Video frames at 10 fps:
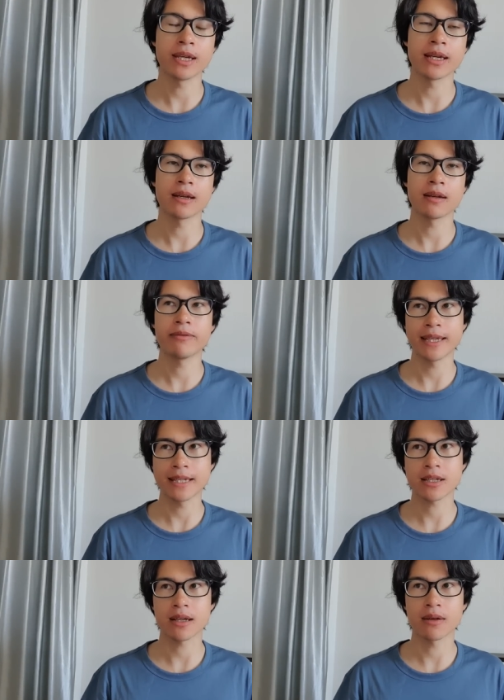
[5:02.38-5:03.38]
year
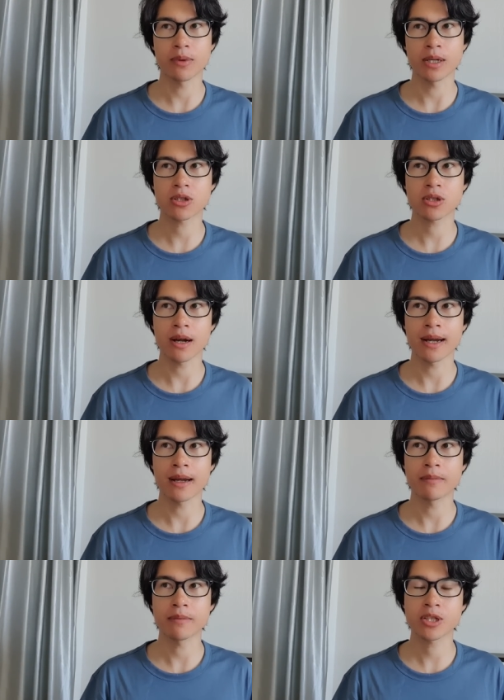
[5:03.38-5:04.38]
visa, which I
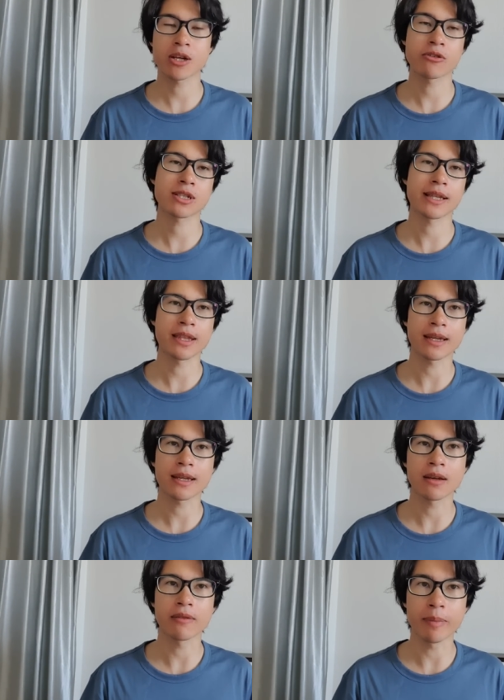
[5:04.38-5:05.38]
am seriously
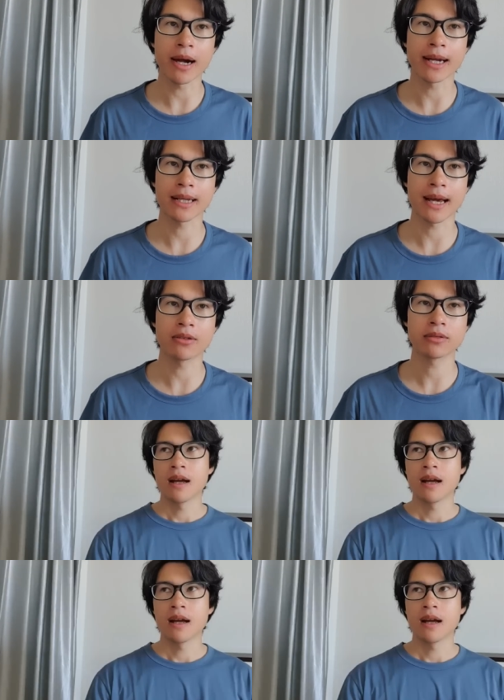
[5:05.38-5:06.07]
thinking of buying now.